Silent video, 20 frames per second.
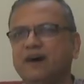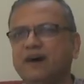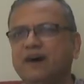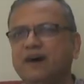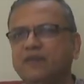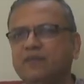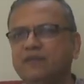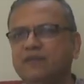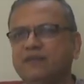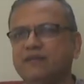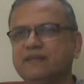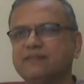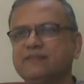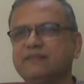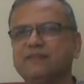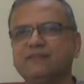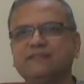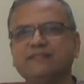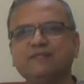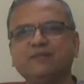I mean,
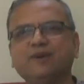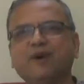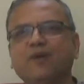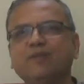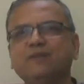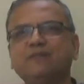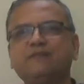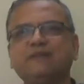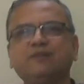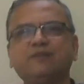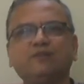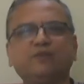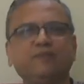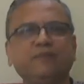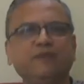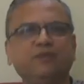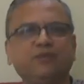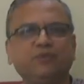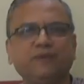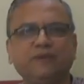that's just common sense to
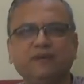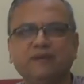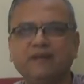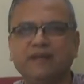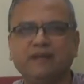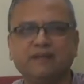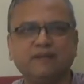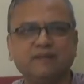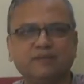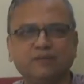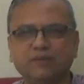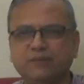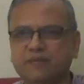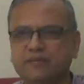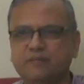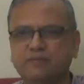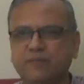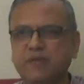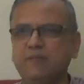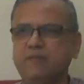be issuing a letter to
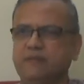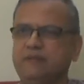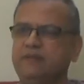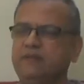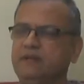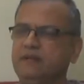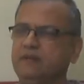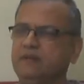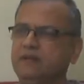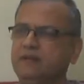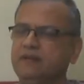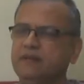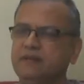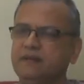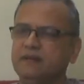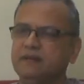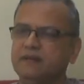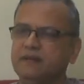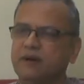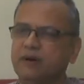his people.
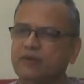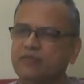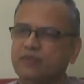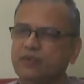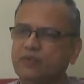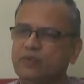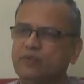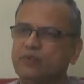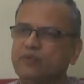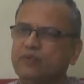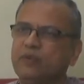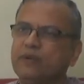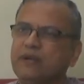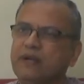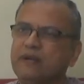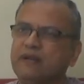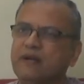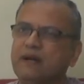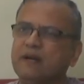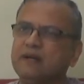Now, if you look
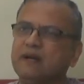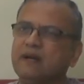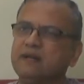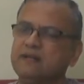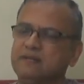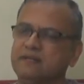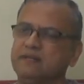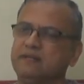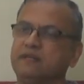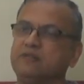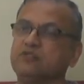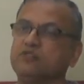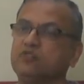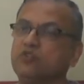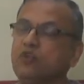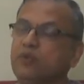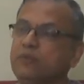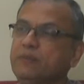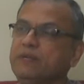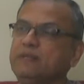at our country, there are
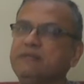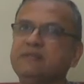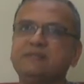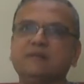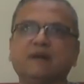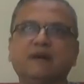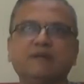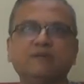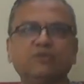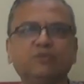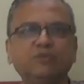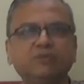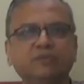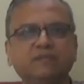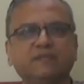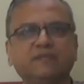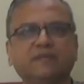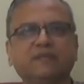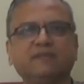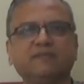so many
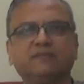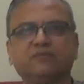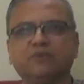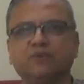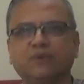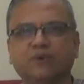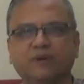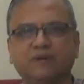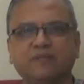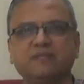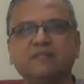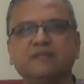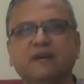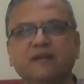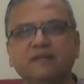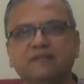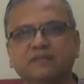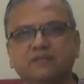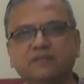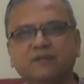sadhus and so-called
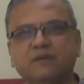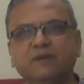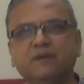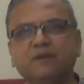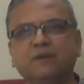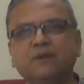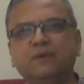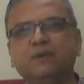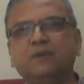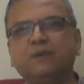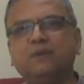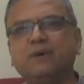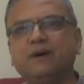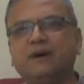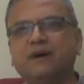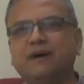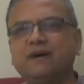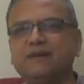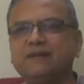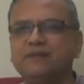sons who
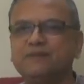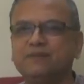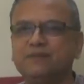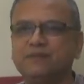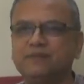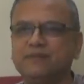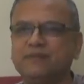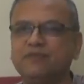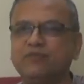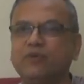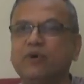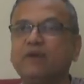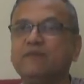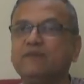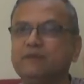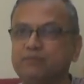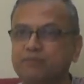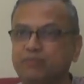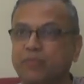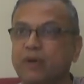are, you know, involved
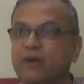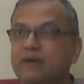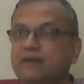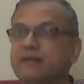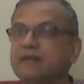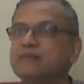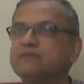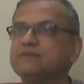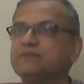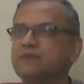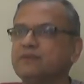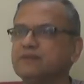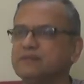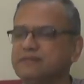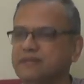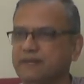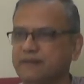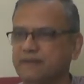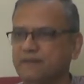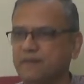in politics, so to
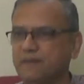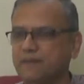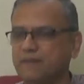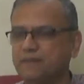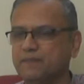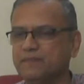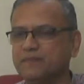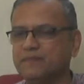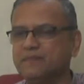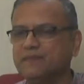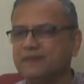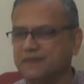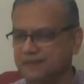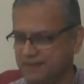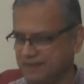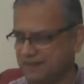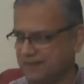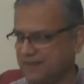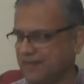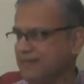say. Directly, in
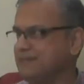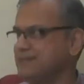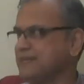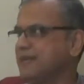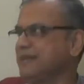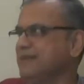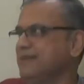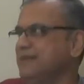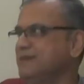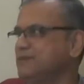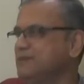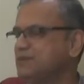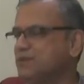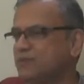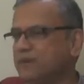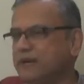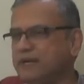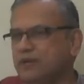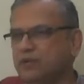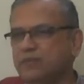fact. Exactly. So
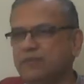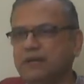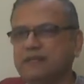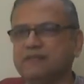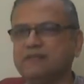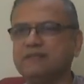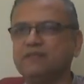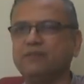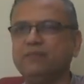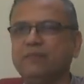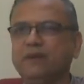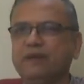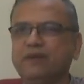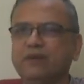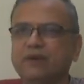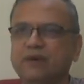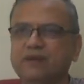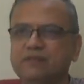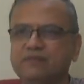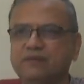why do you make such a big
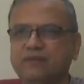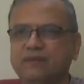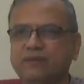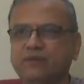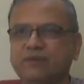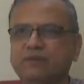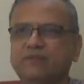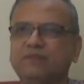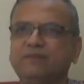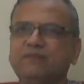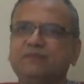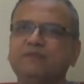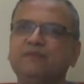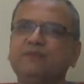noise when, you know,